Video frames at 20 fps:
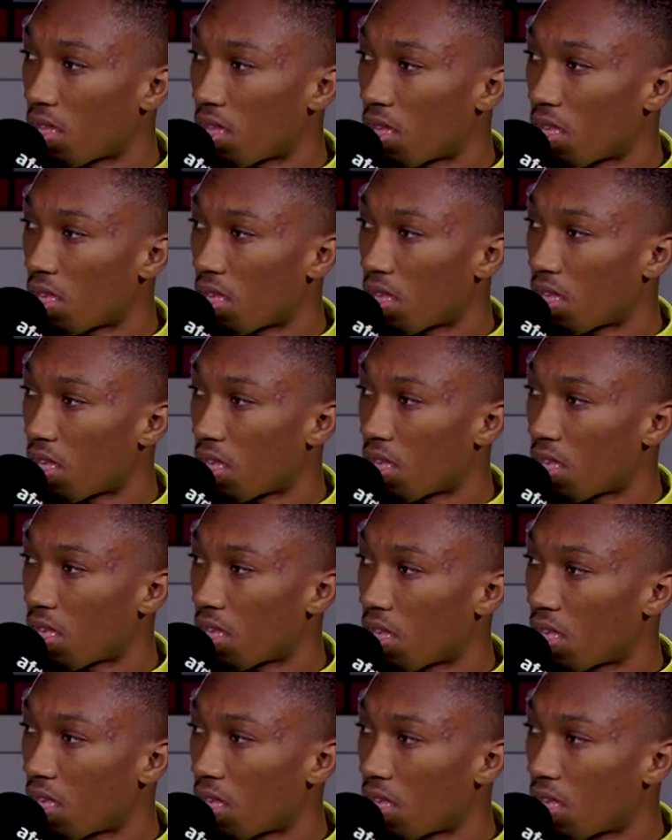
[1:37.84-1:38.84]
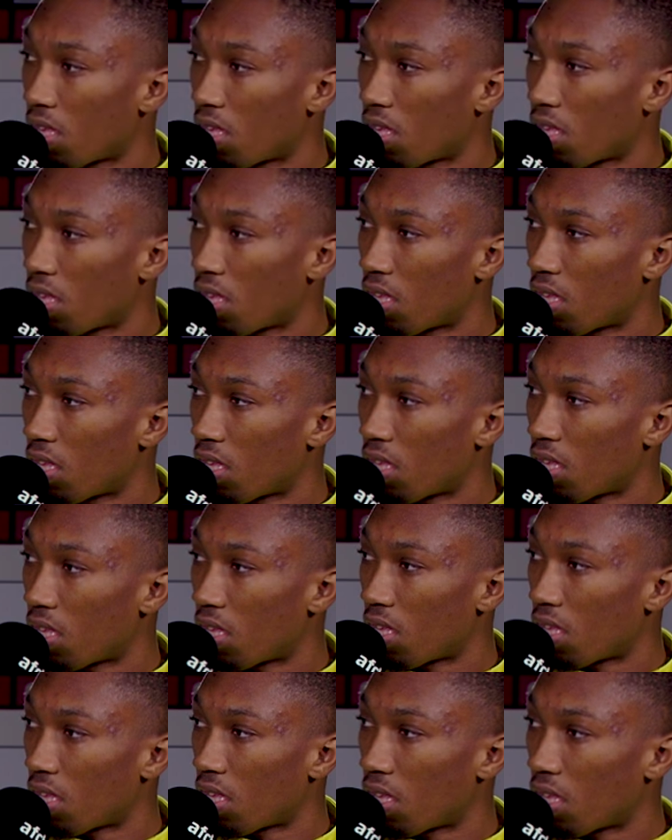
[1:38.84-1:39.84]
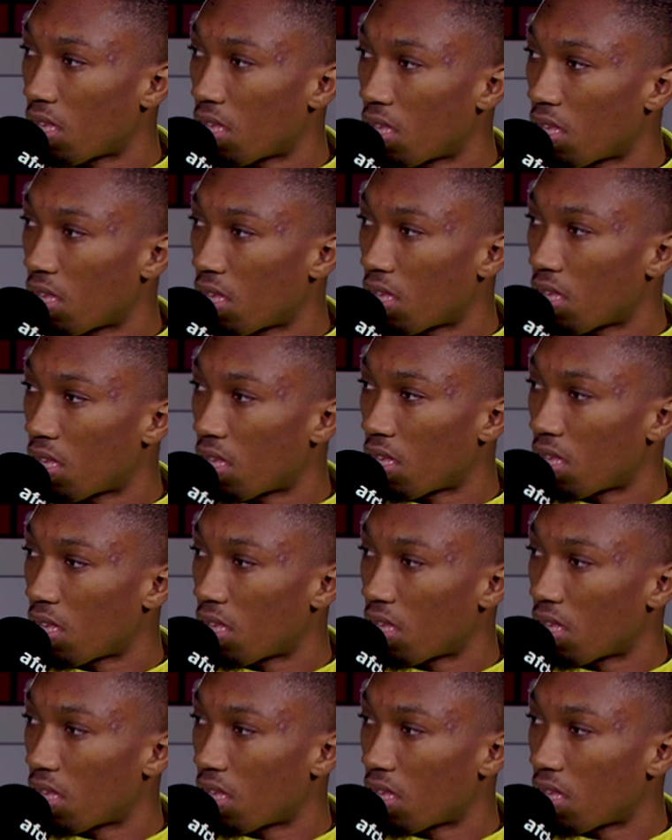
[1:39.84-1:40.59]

The person shown says nothing.